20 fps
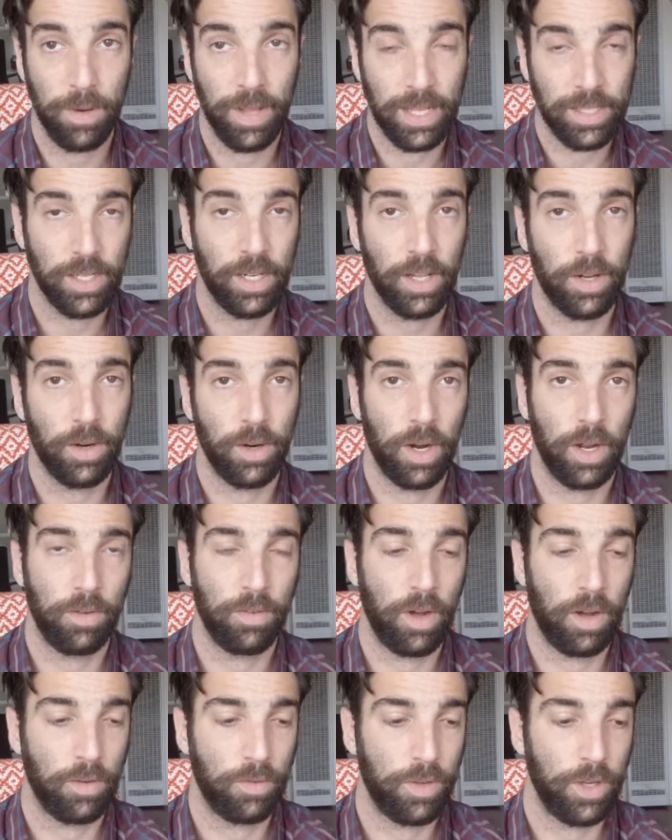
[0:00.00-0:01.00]
That's another
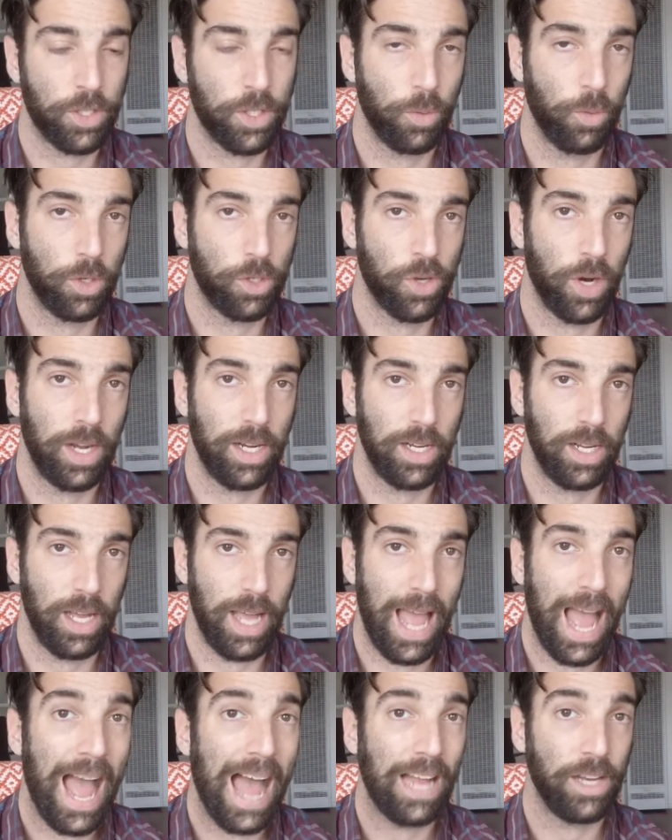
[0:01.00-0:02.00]
feature we're trying to
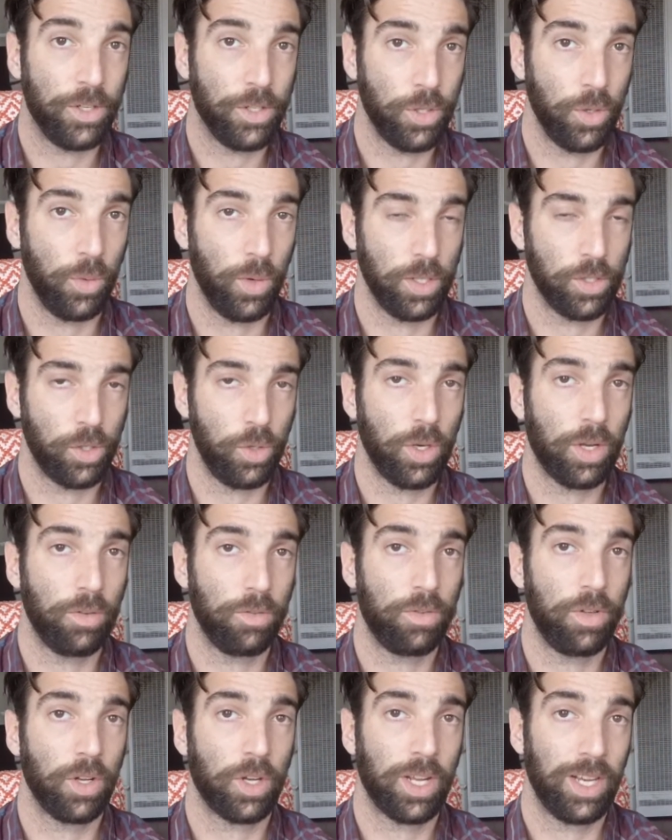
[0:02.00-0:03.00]
add to it, so you can
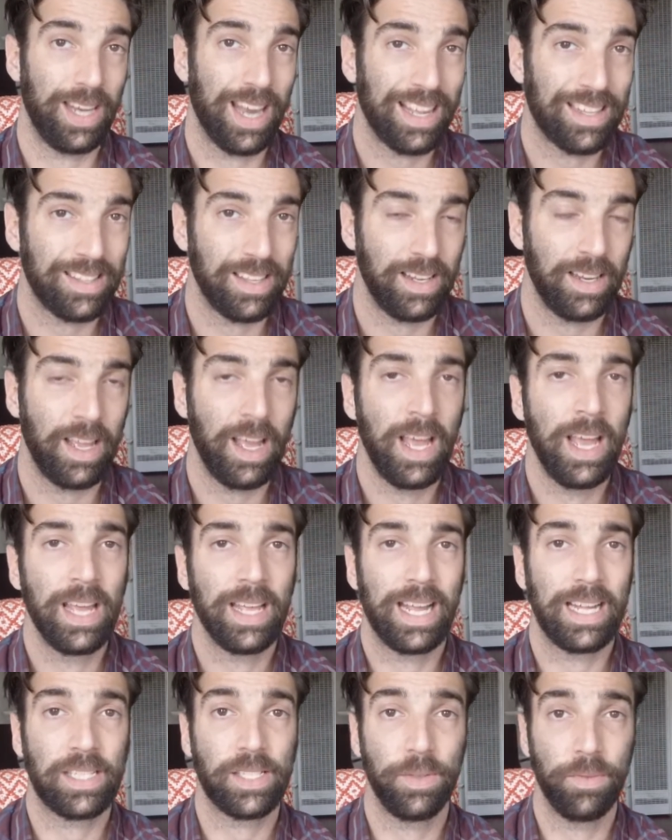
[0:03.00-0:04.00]
feel connected,
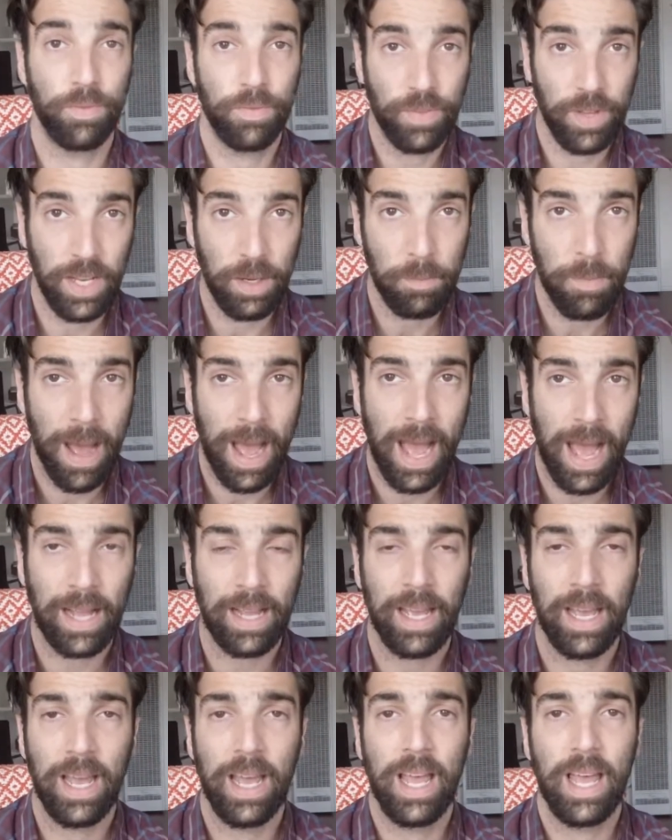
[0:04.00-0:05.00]
get some
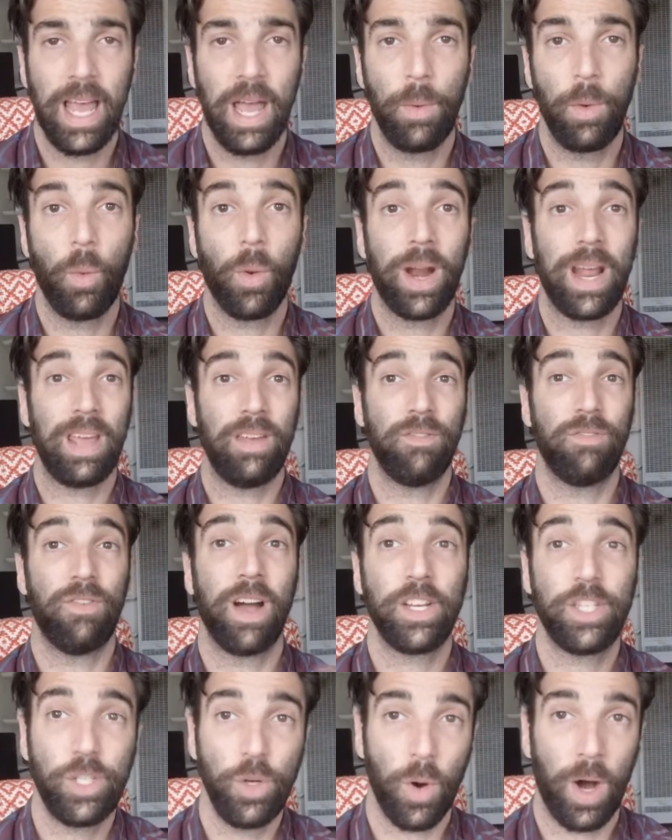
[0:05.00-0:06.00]
feedback, and we want to
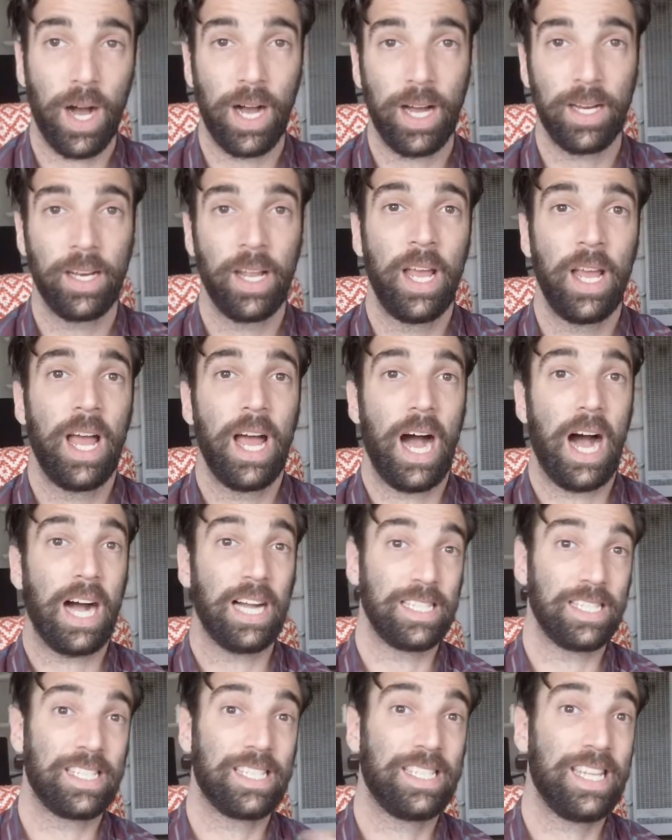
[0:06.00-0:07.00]
invite you
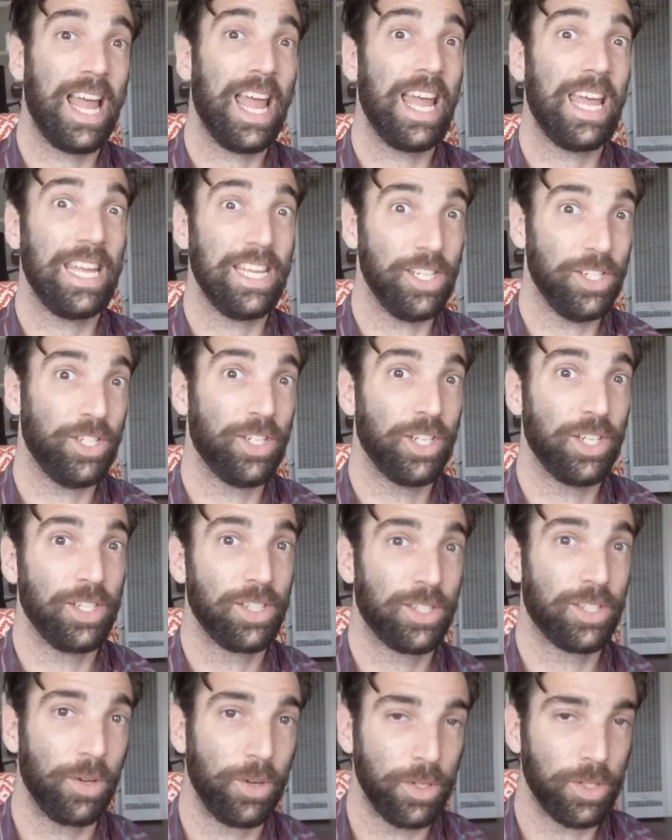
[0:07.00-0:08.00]
on stage,
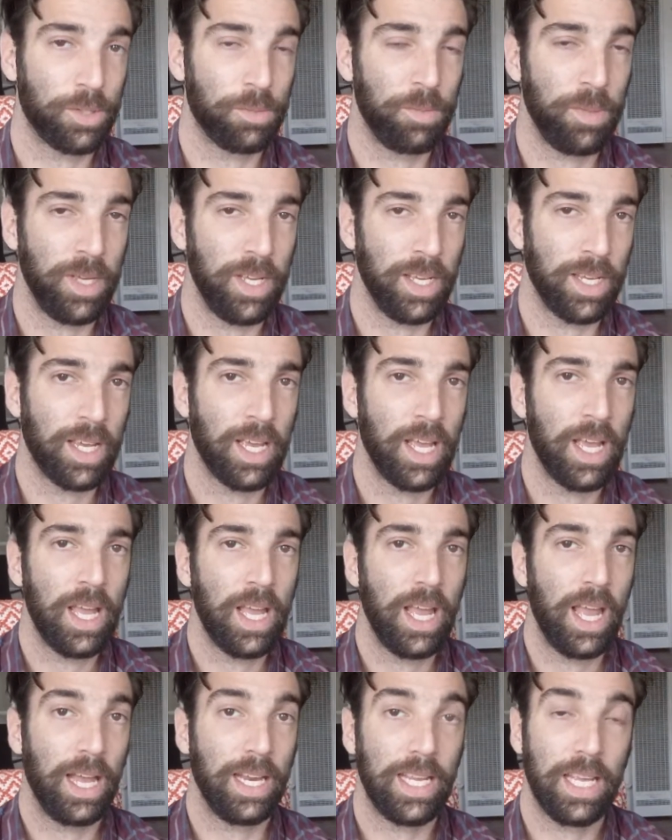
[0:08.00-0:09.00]
so to speak,
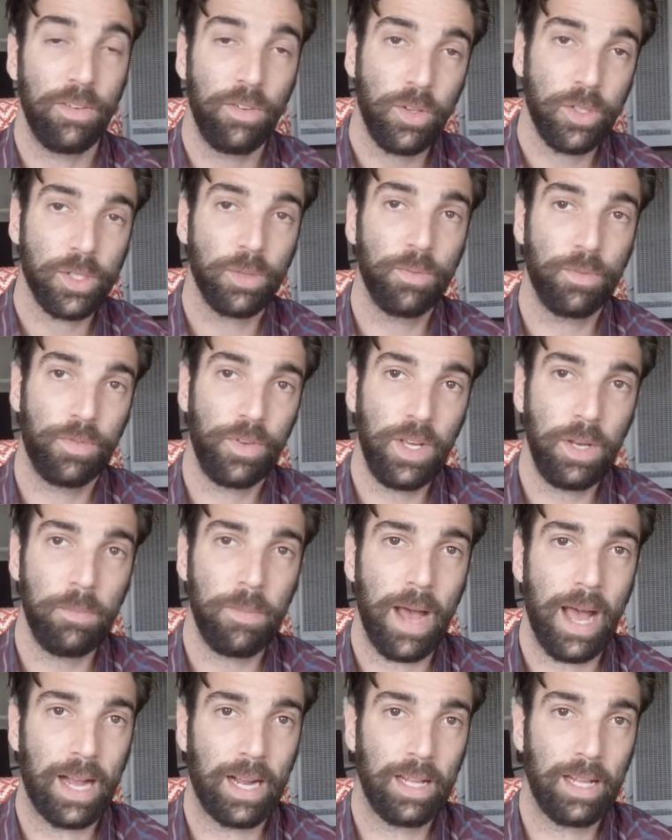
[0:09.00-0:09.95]
and give you some feedback.